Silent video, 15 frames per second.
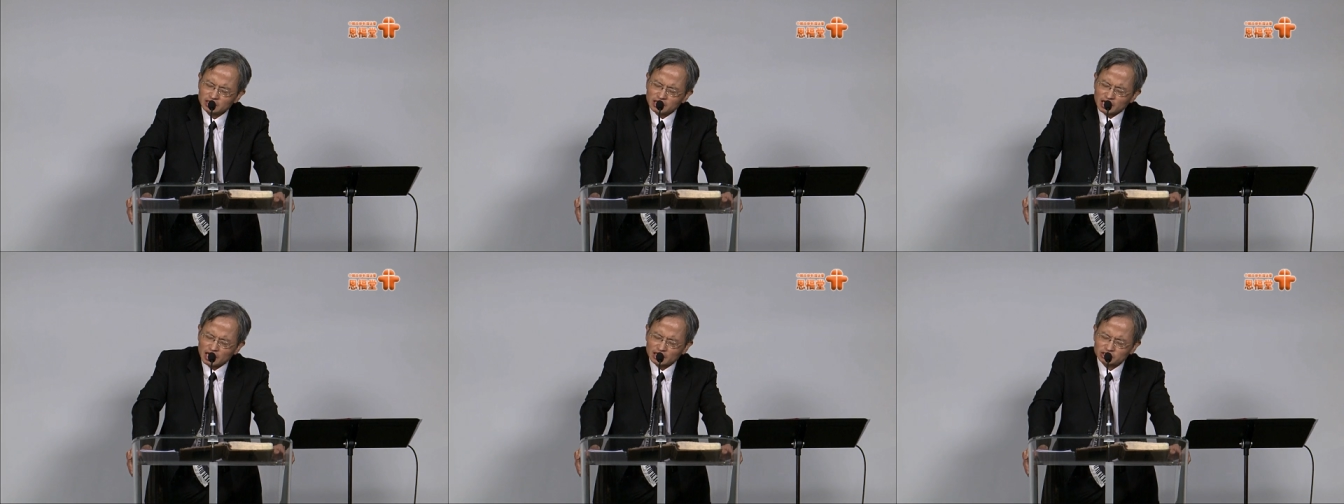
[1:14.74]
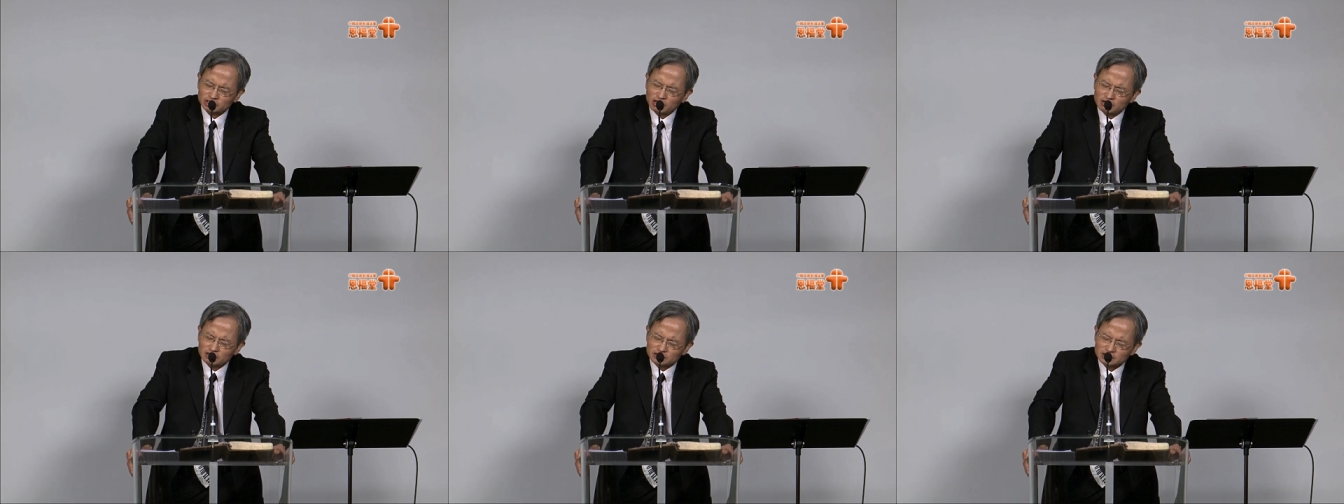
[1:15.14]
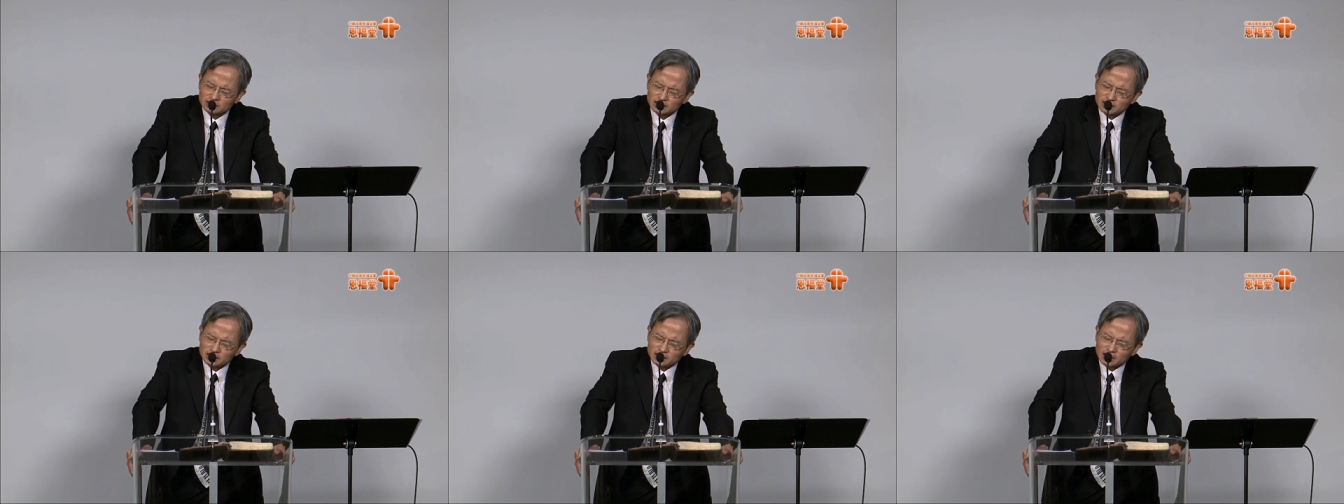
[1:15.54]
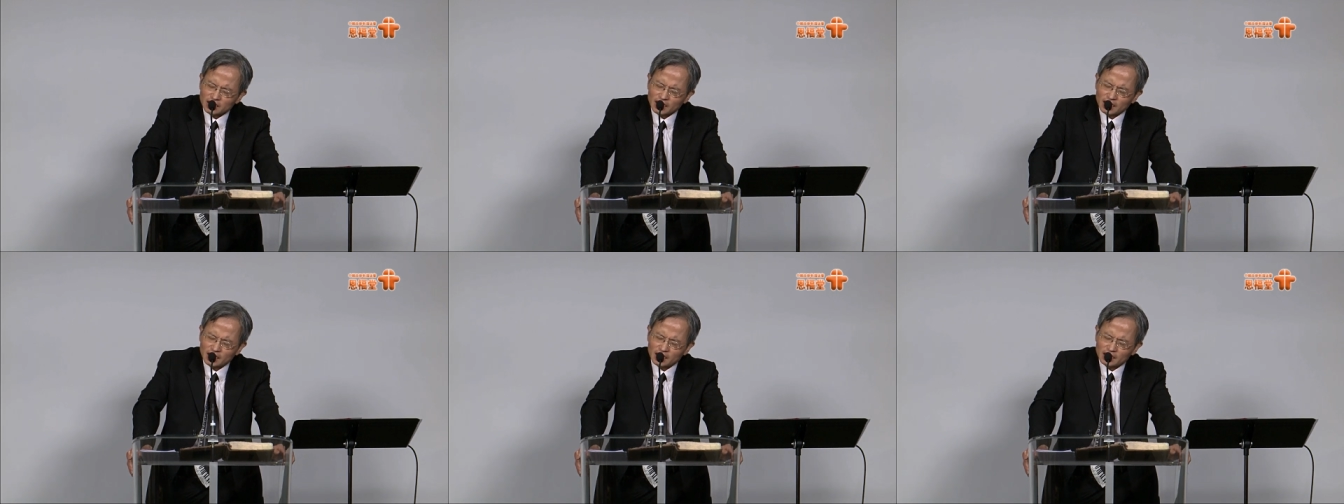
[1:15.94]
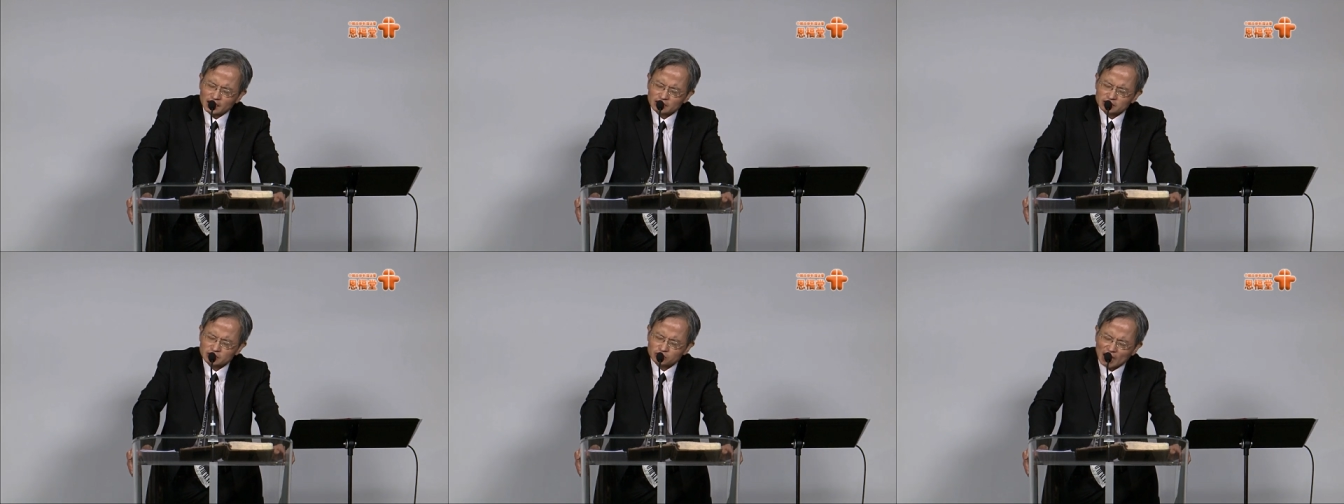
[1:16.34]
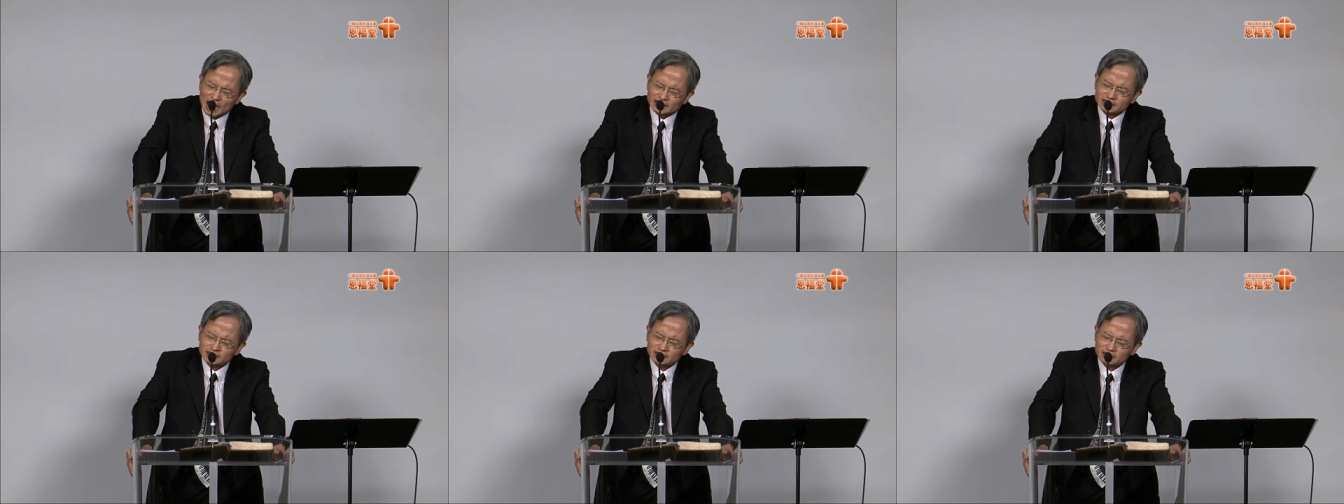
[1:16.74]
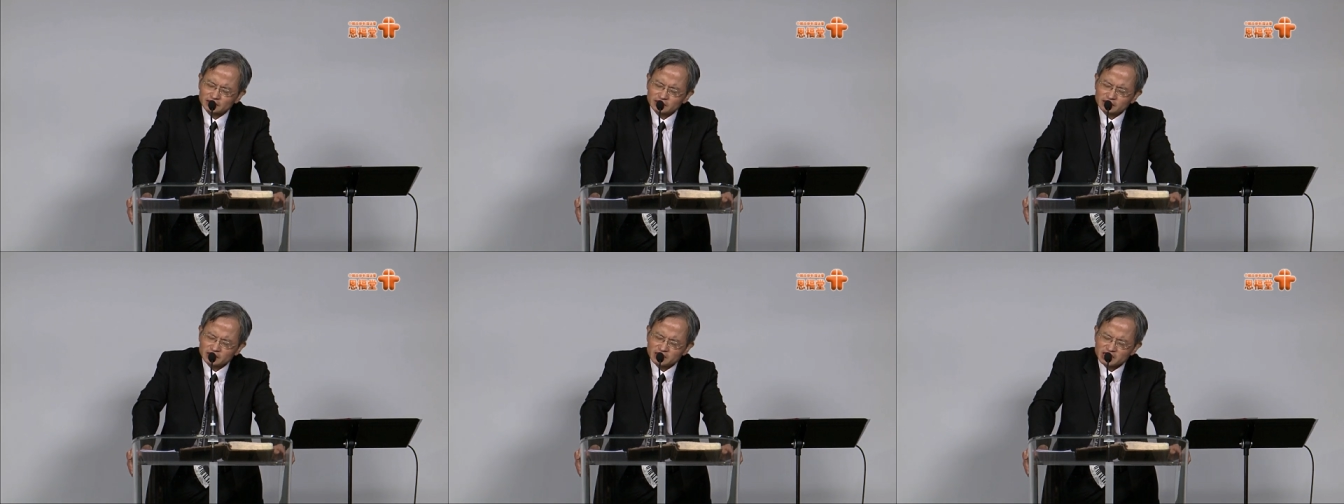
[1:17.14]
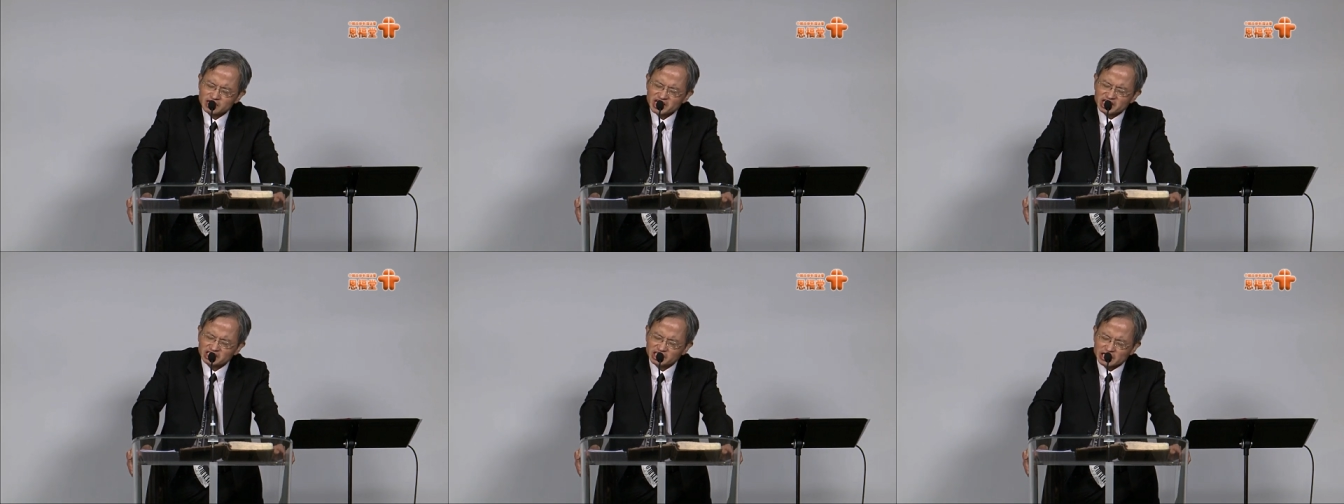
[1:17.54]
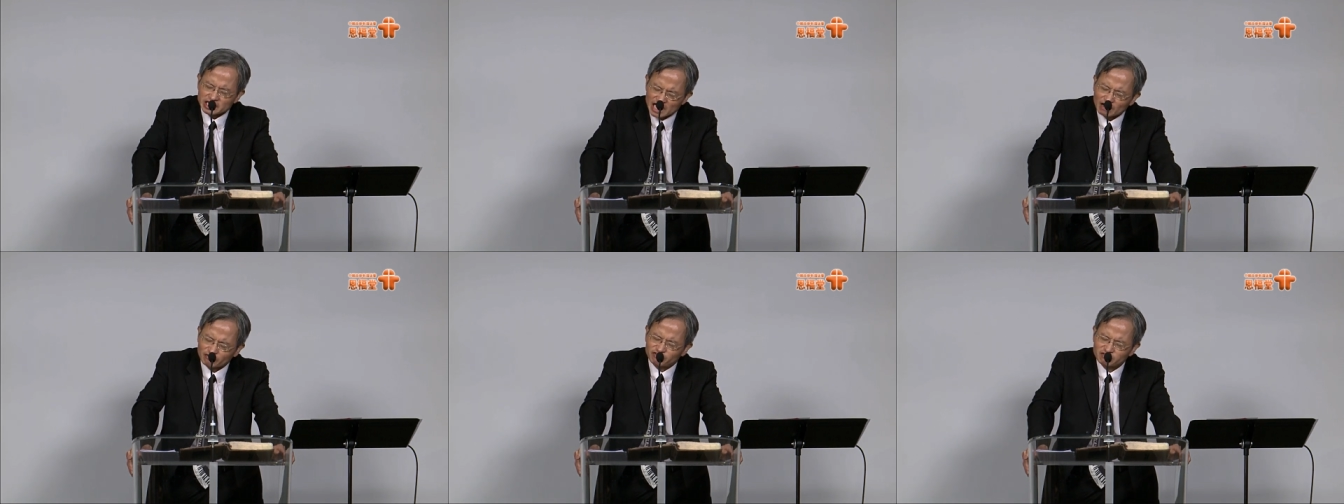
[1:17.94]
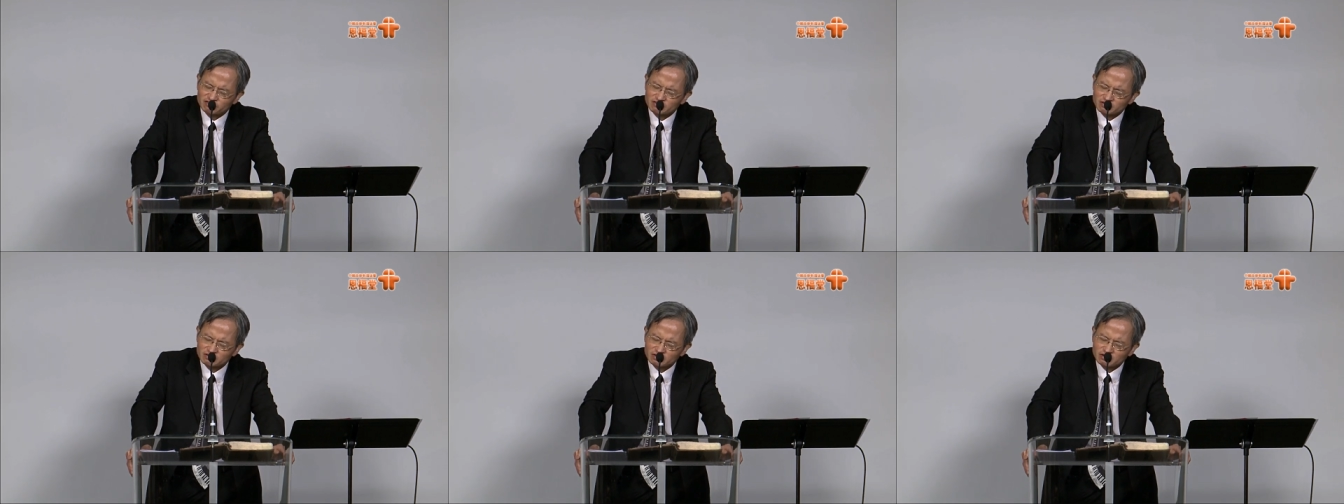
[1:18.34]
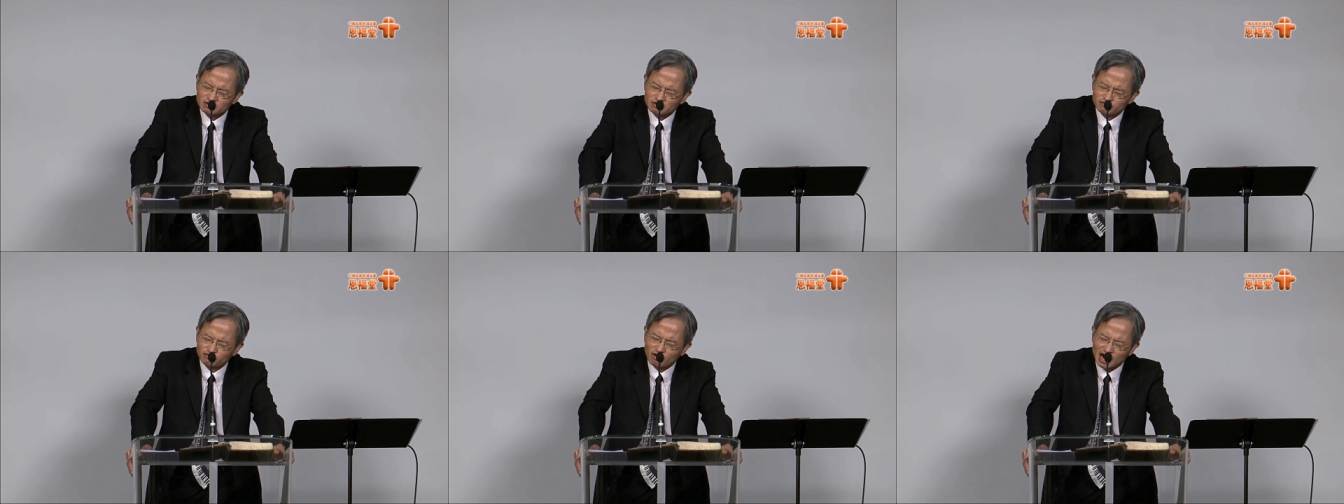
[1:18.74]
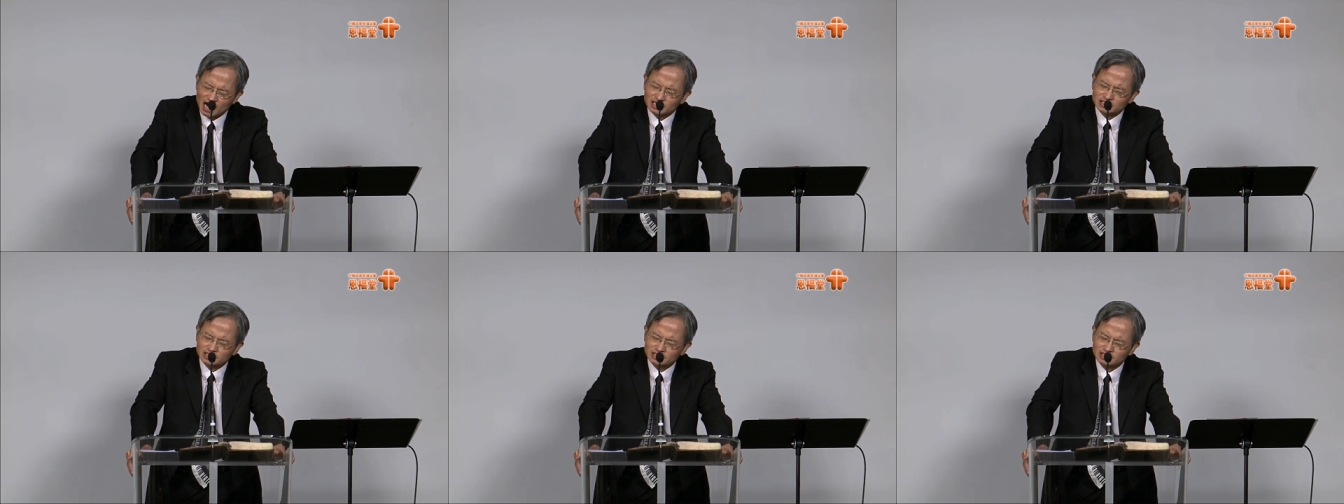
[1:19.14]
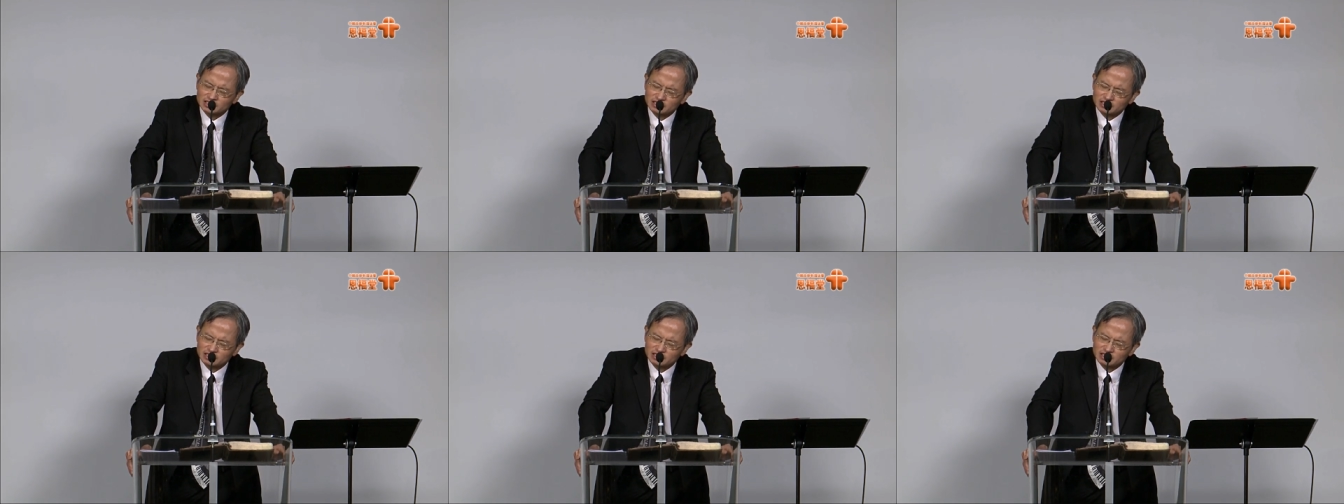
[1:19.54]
uh, sung, uh, Christ is enough for us.